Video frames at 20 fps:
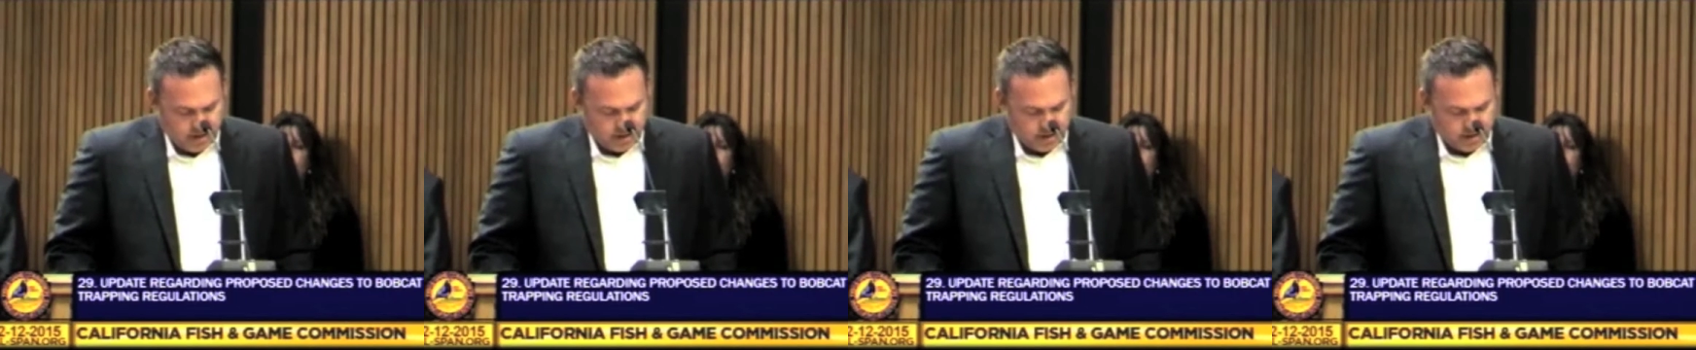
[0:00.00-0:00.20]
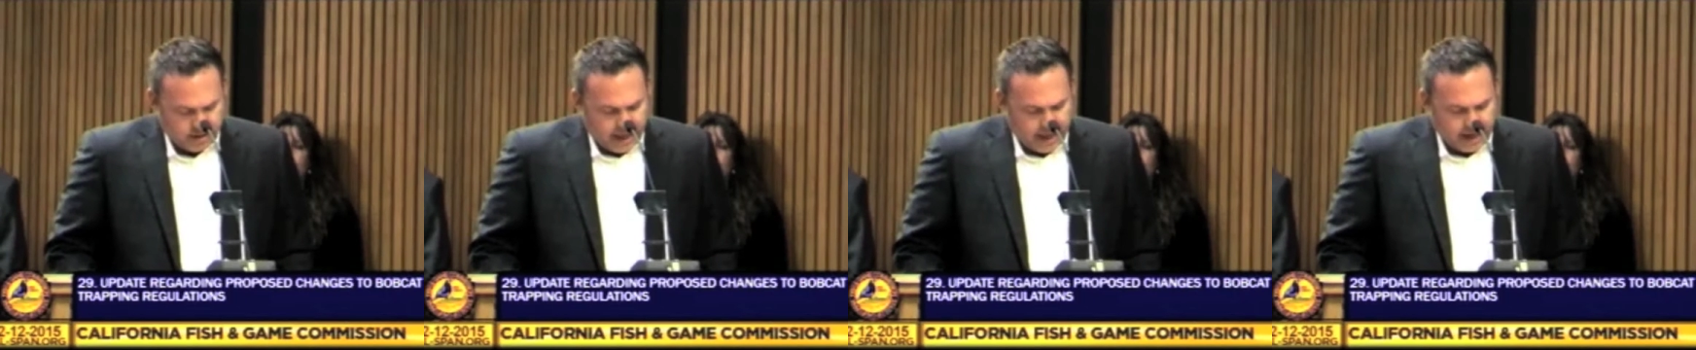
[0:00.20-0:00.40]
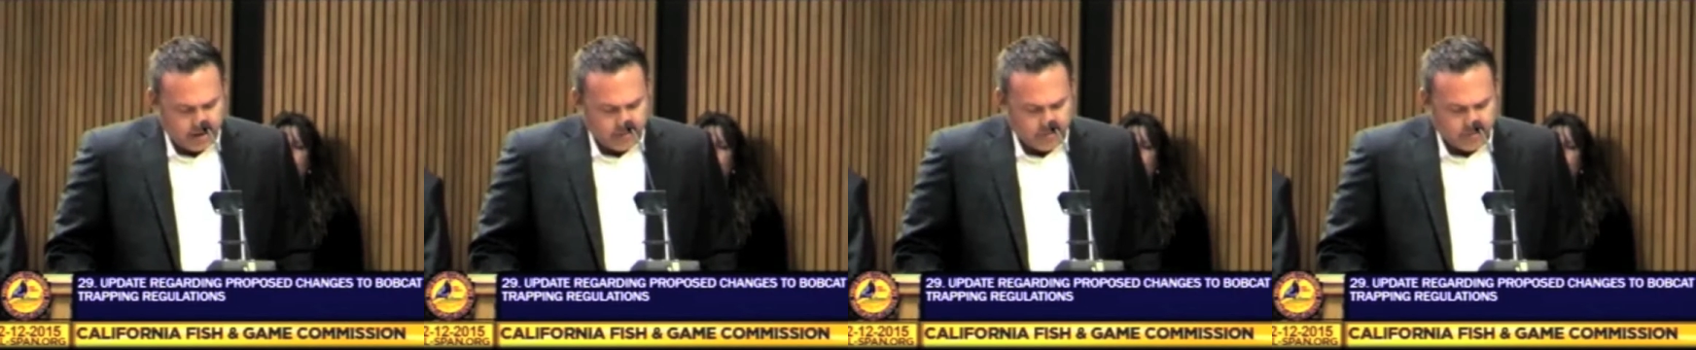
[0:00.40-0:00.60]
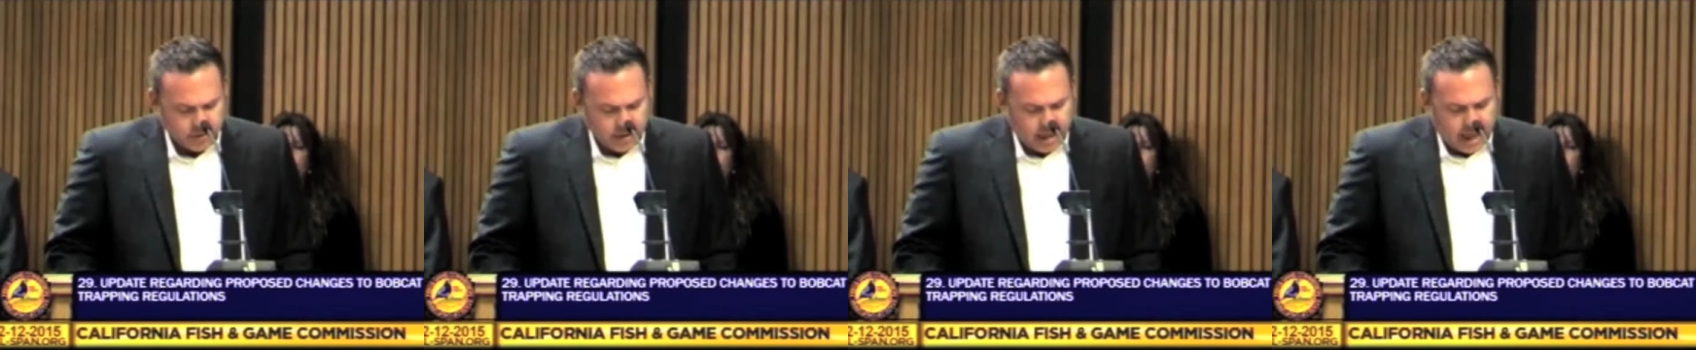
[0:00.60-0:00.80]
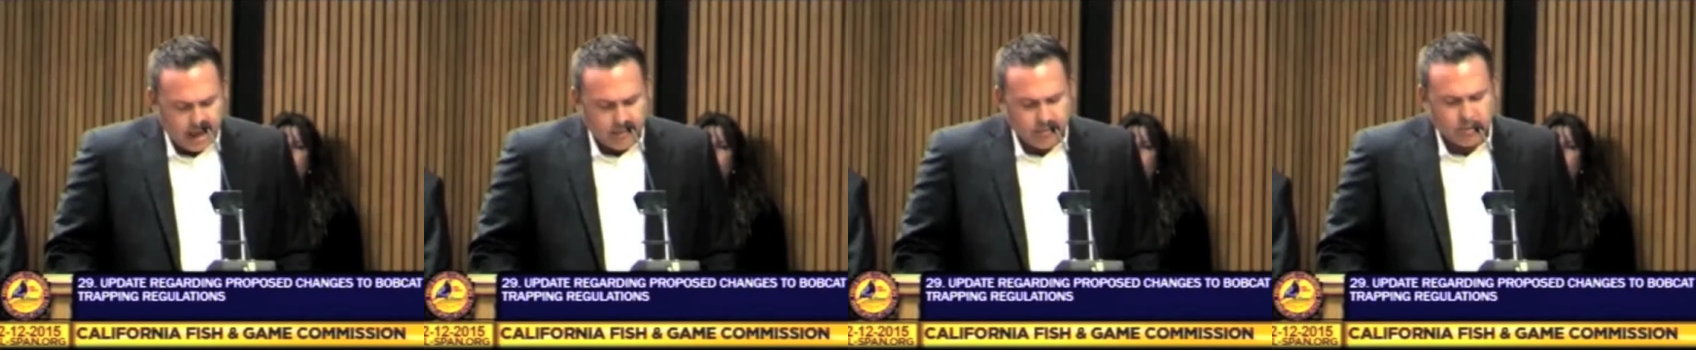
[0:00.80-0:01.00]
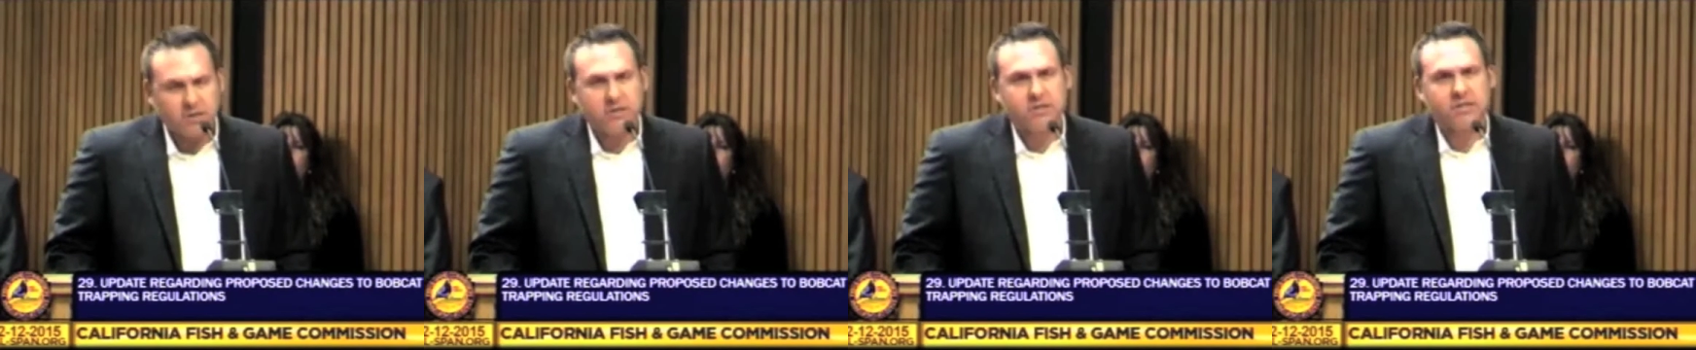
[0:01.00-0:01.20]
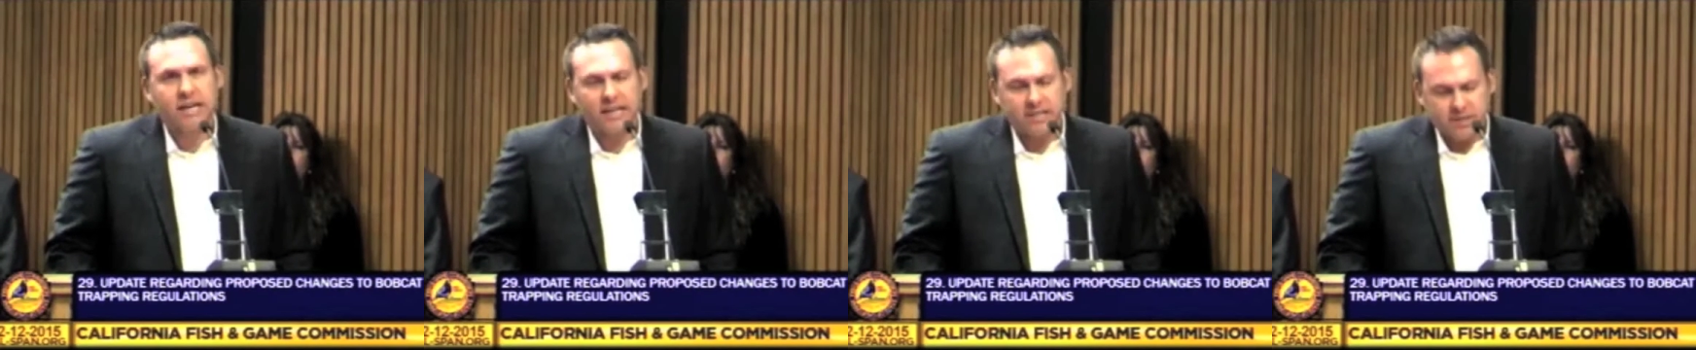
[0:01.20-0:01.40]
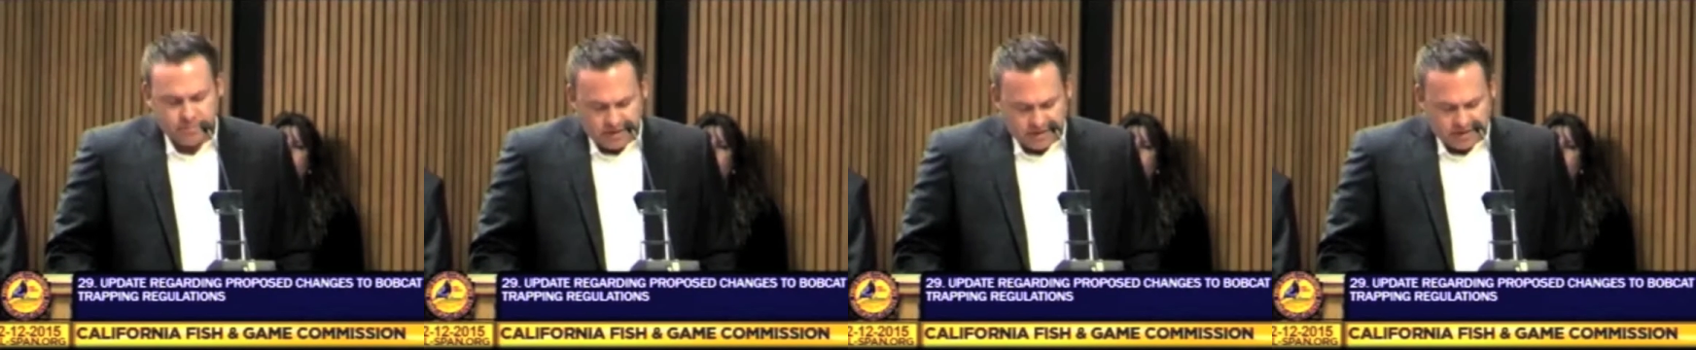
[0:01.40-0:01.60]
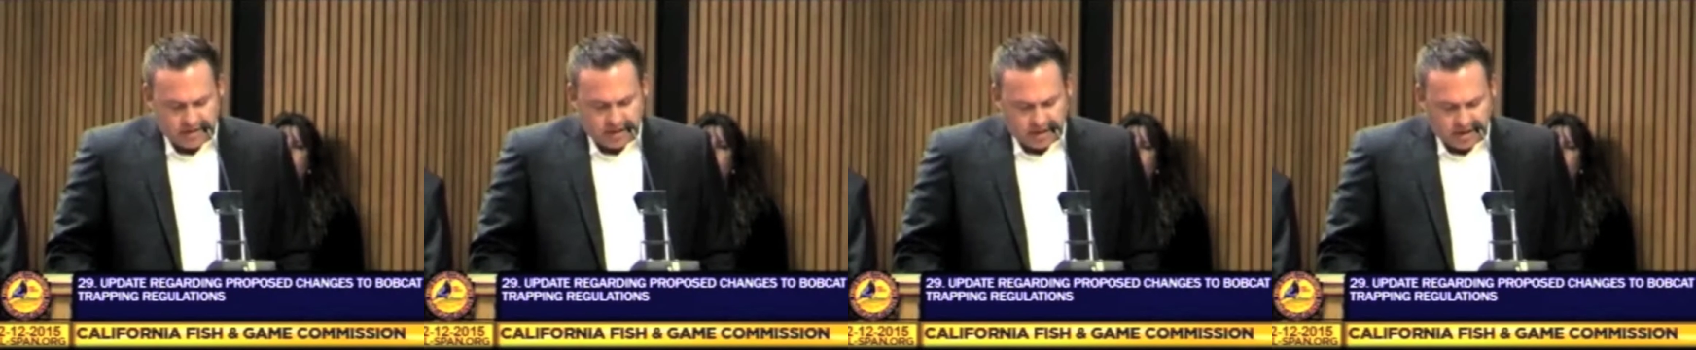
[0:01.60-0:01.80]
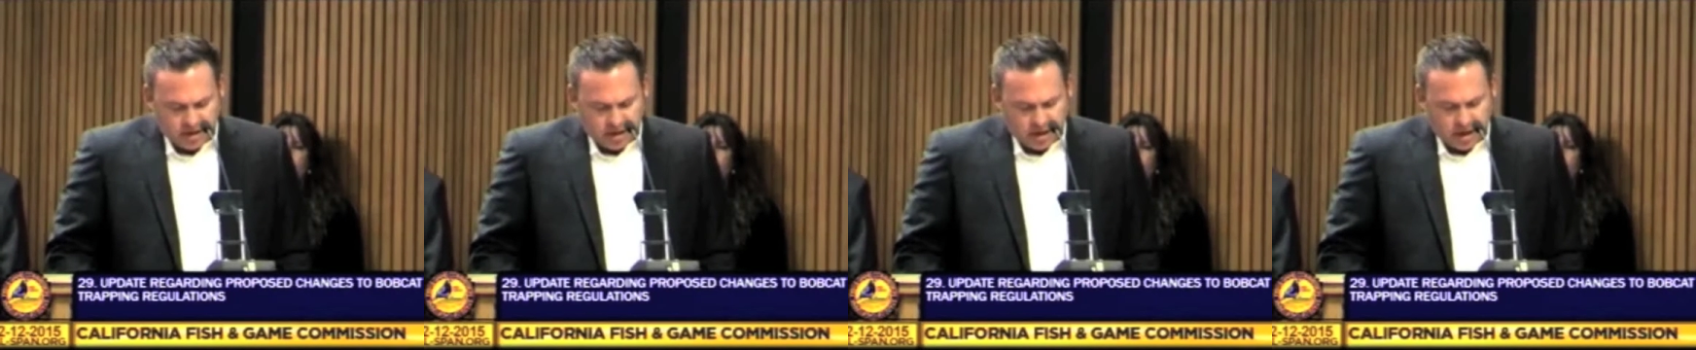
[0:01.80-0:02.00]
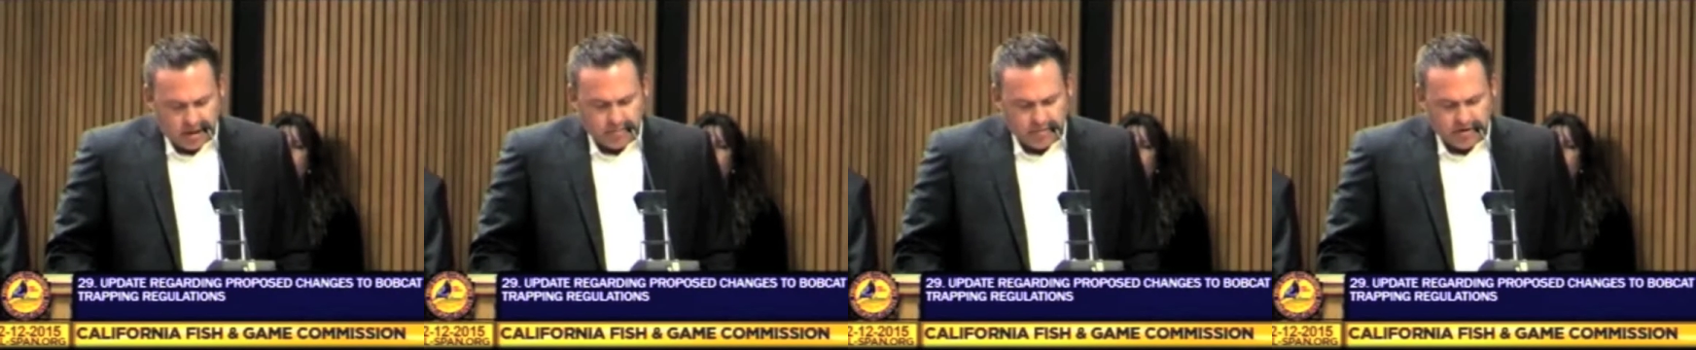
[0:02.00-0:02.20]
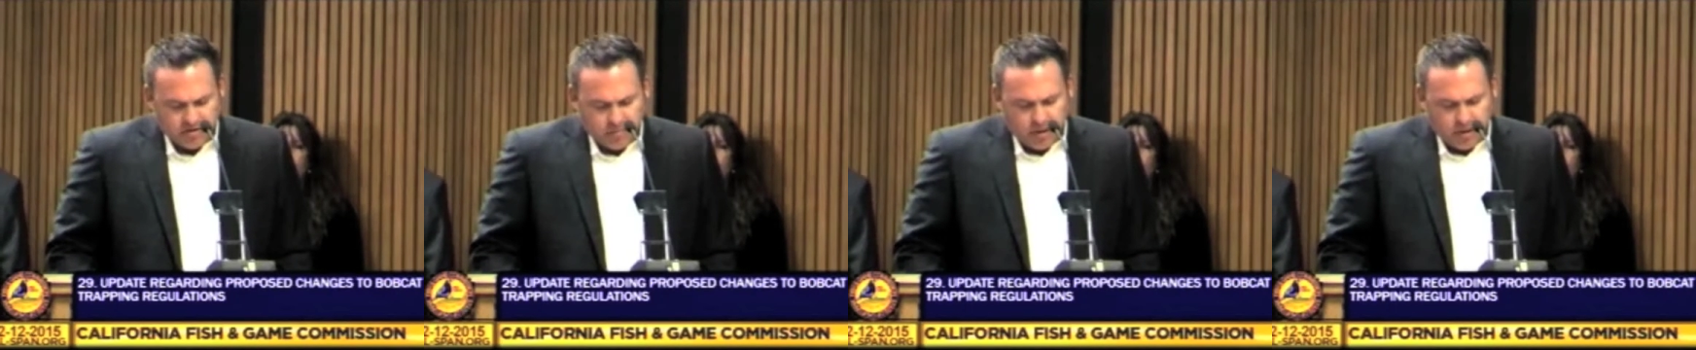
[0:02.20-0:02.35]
The lack of reliable assessments on the number